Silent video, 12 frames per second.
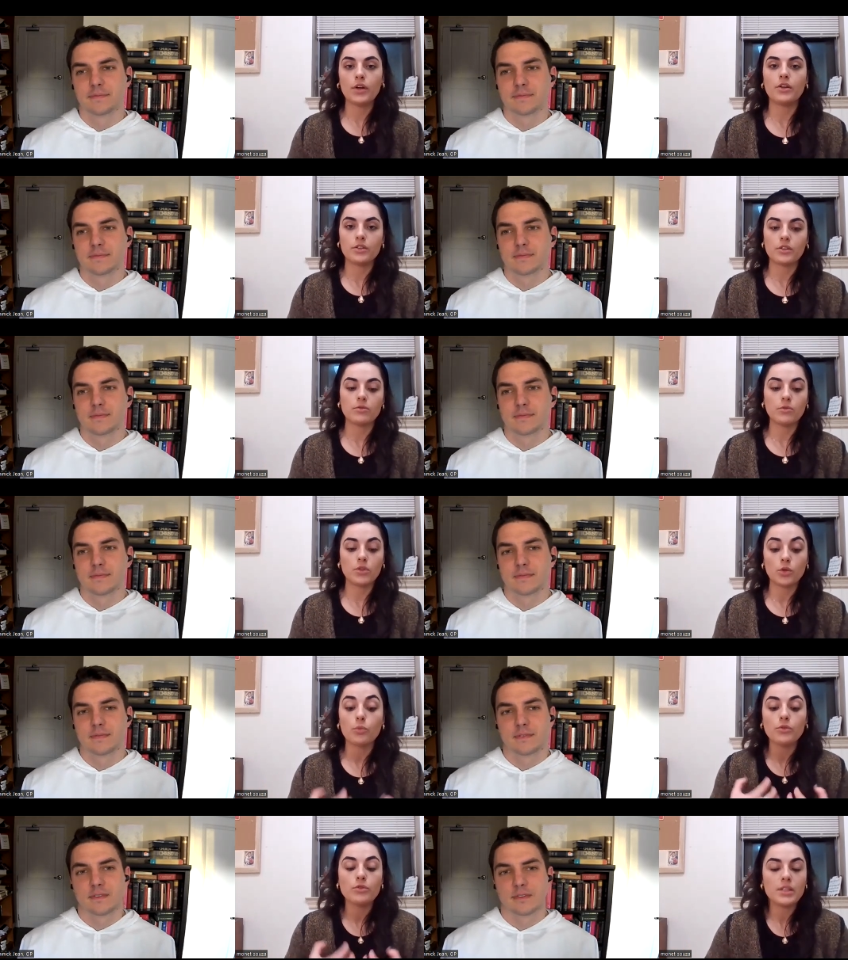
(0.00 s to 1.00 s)
Speaker 1: see what you're
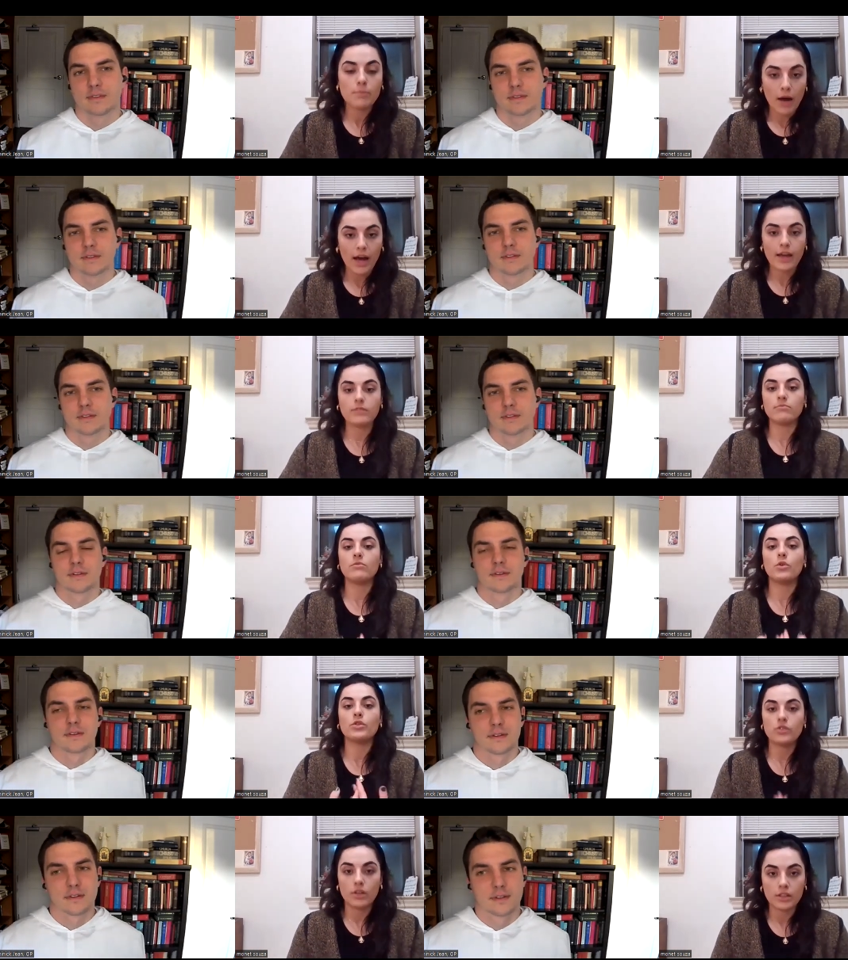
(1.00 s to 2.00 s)
you're wounded by
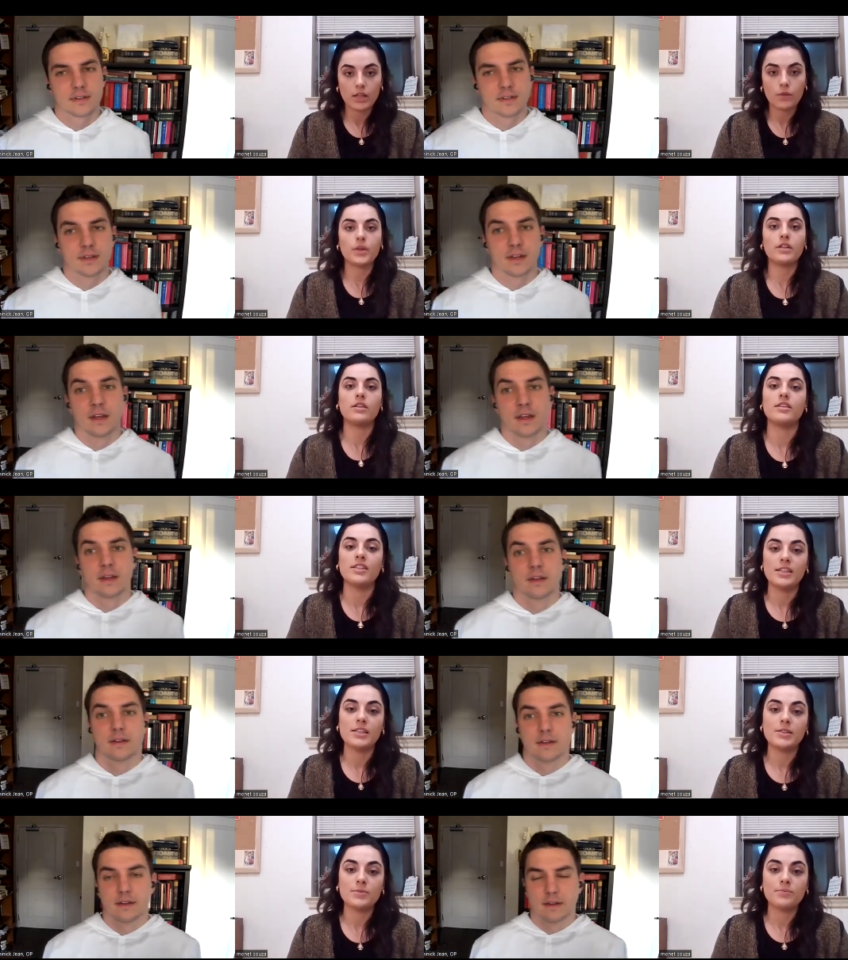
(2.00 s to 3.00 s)
or struggling with
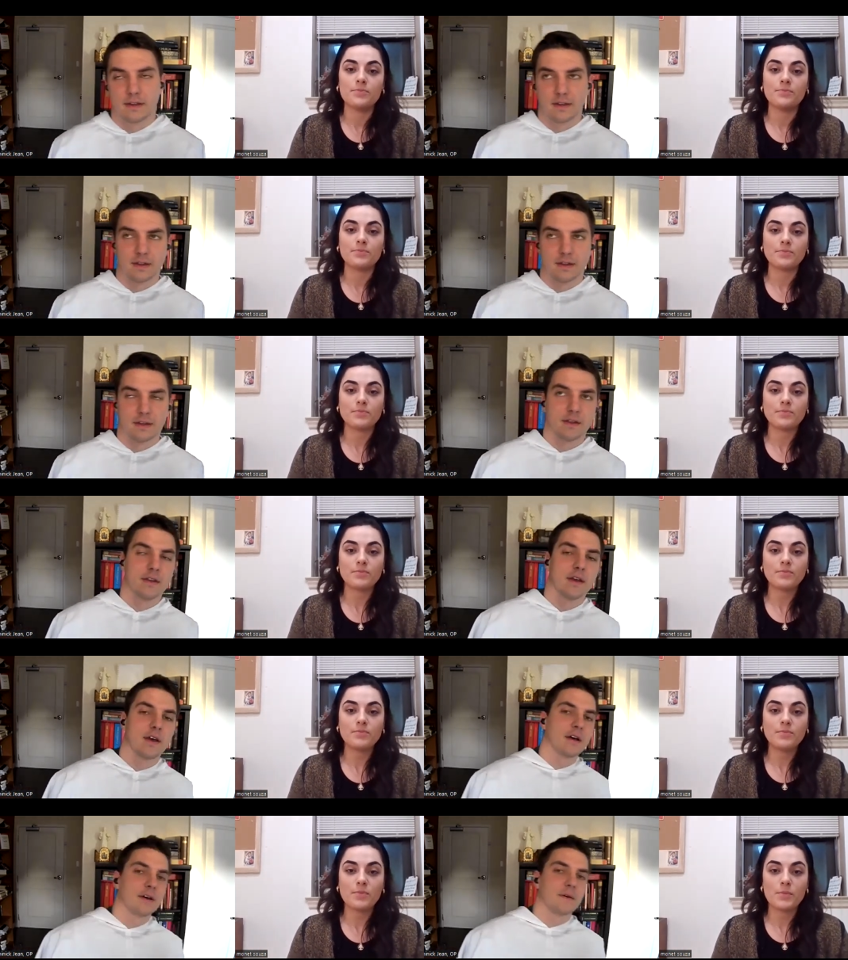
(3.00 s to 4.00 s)

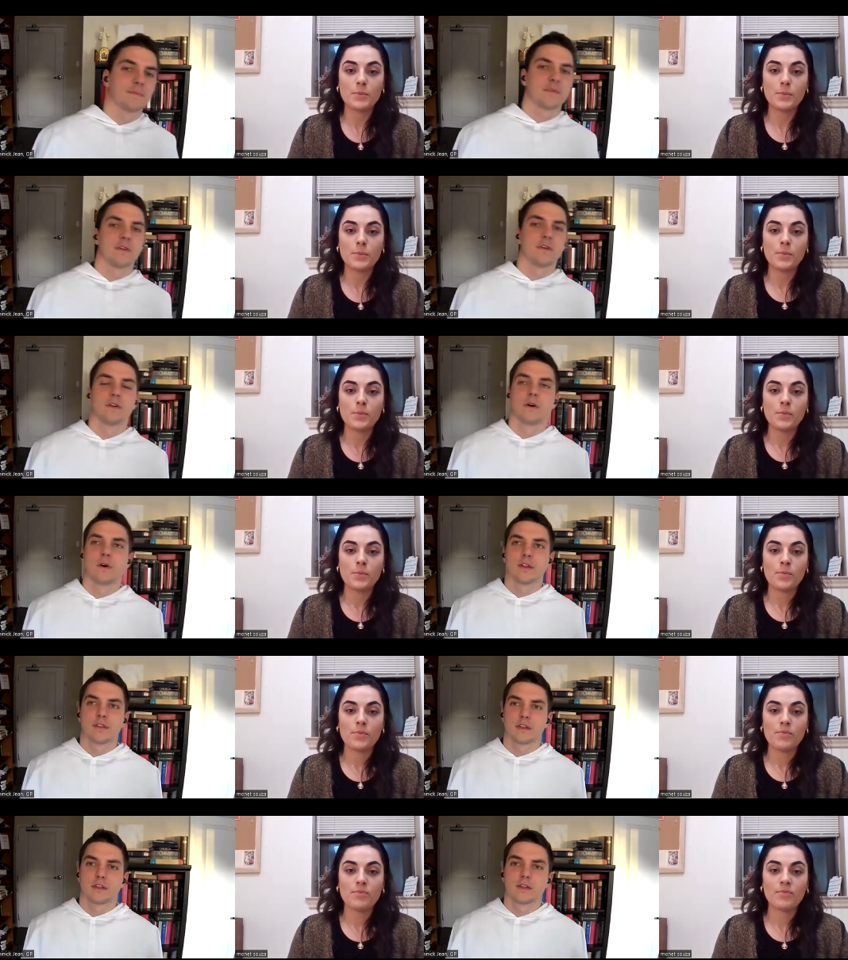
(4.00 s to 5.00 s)
Speaker 2: yeah you know
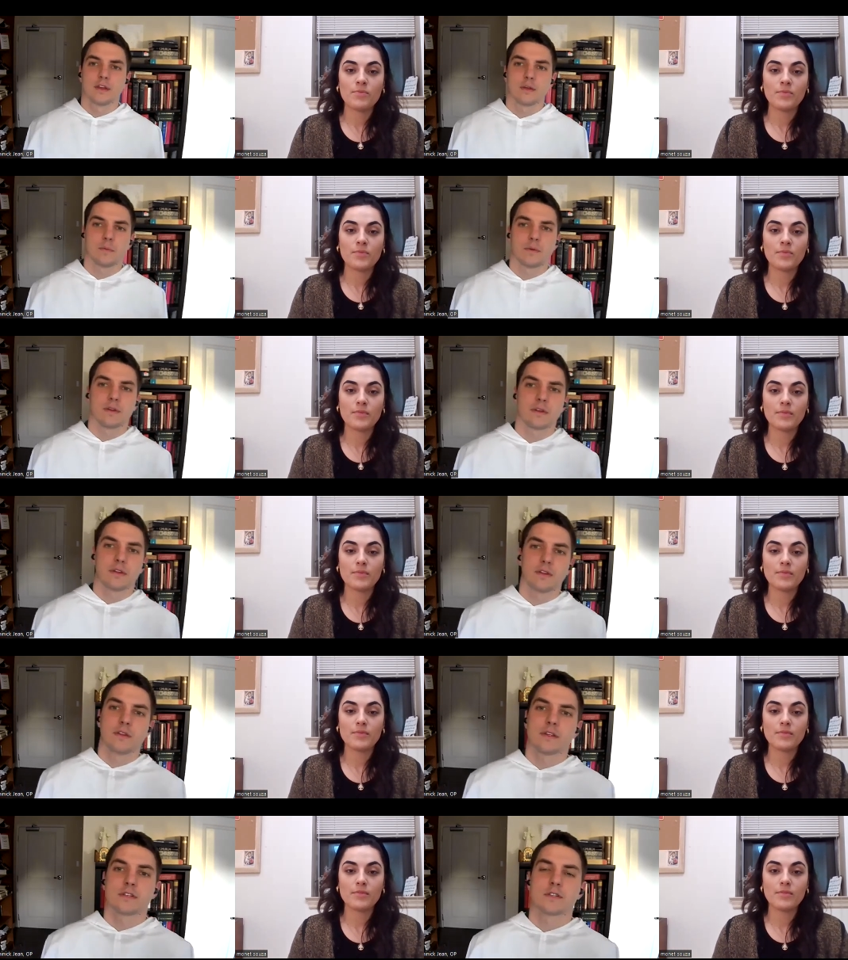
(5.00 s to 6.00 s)
i think it
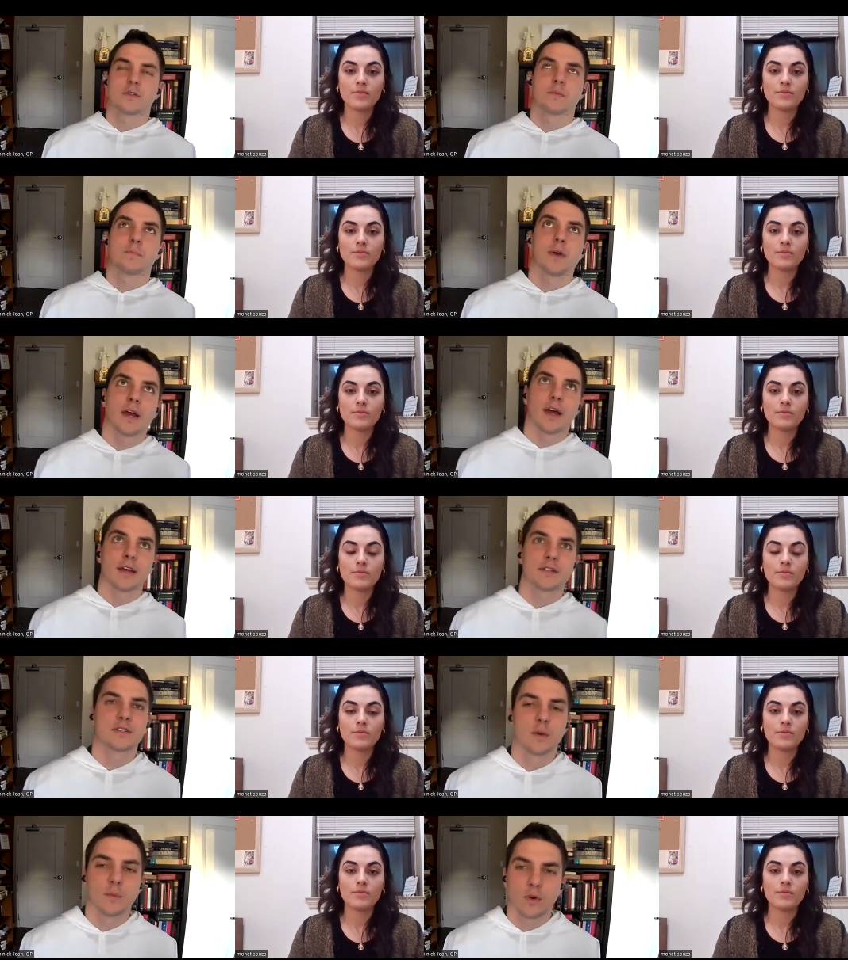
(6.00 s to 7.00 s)
this
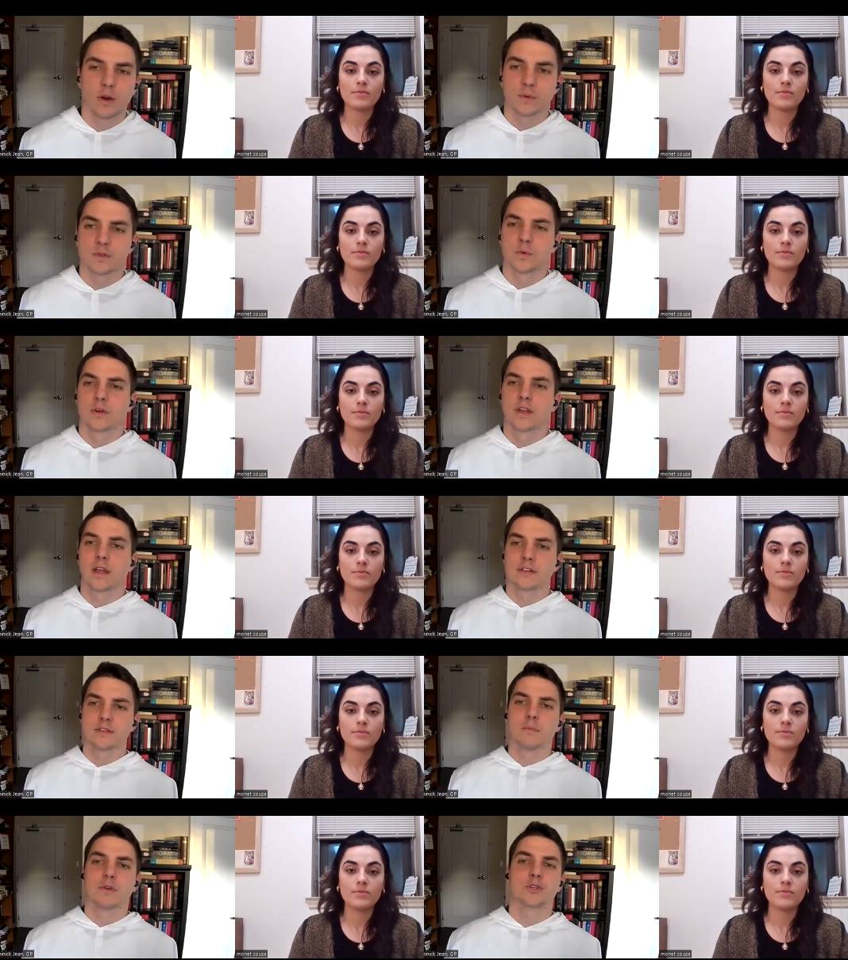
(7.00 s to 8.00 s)
past summer i was working
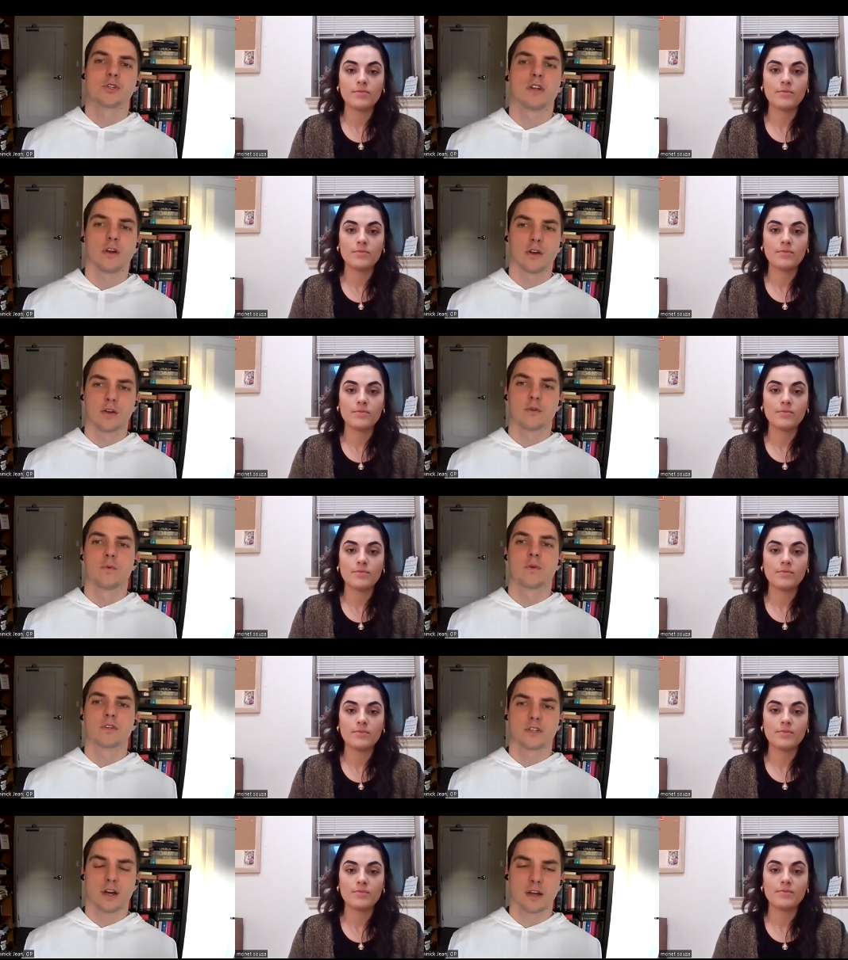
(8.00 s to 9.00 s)
as a missionary in
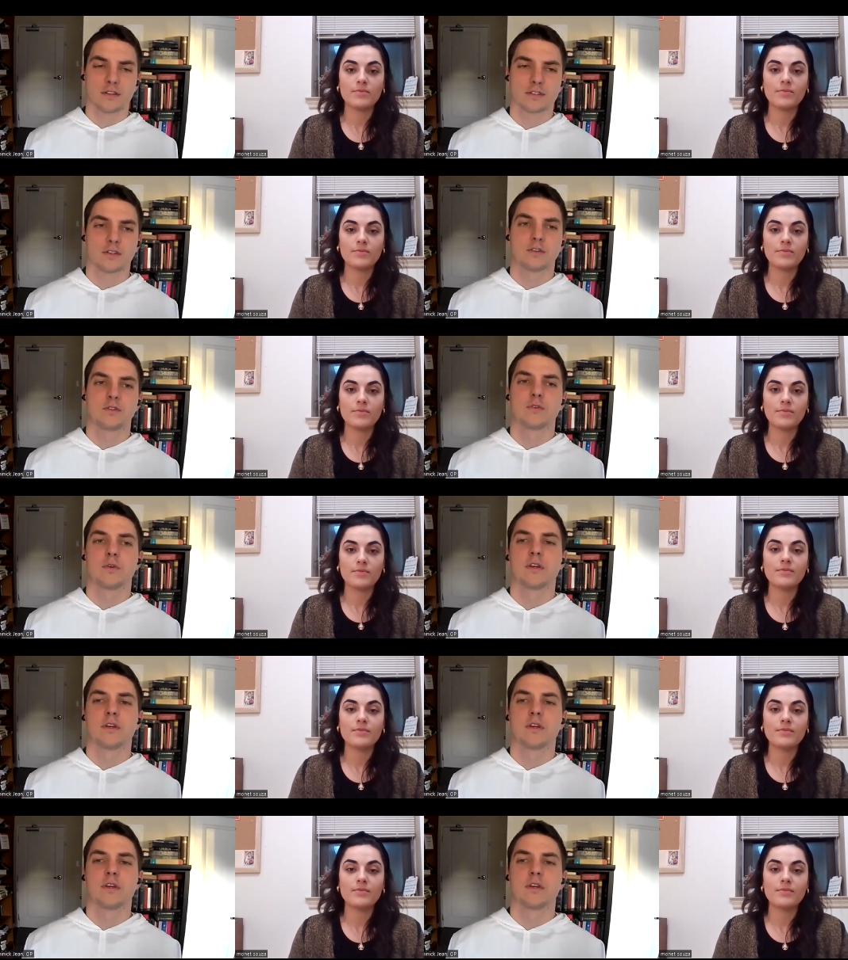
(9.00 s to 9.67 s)
wisconsin